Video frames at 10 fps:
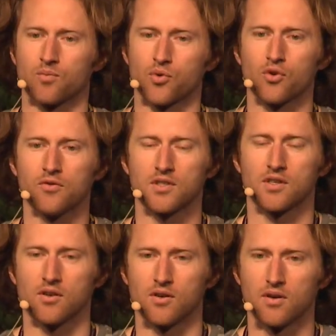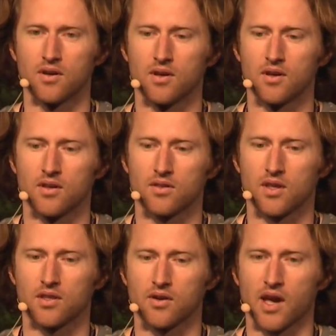prove to you
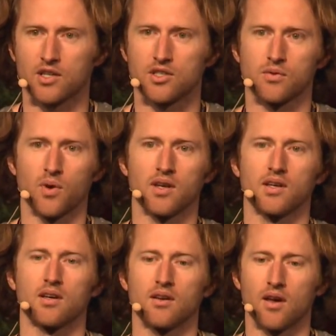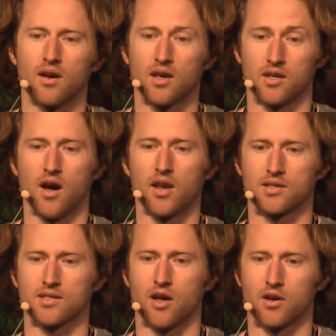that they're actually running an
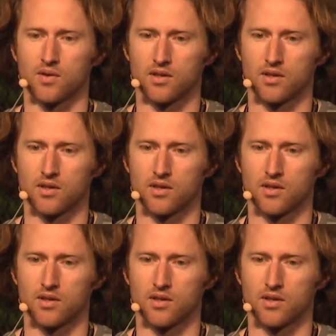honest lottery,